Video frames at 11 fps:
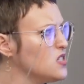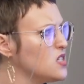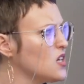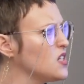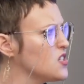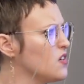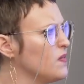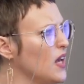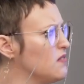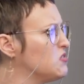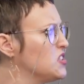start to
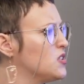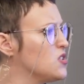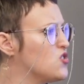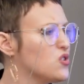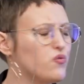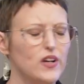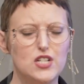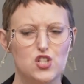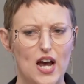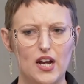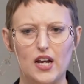just
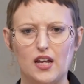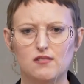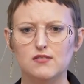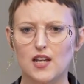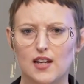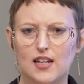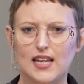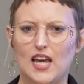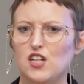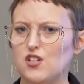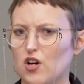reach out and
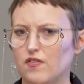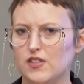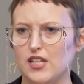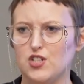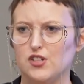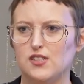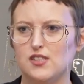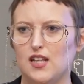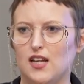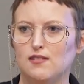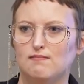get into conversations
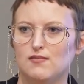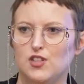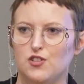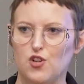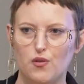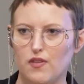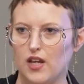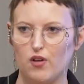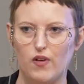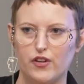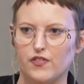that you don't
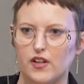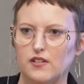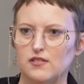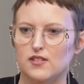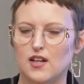think are relevant,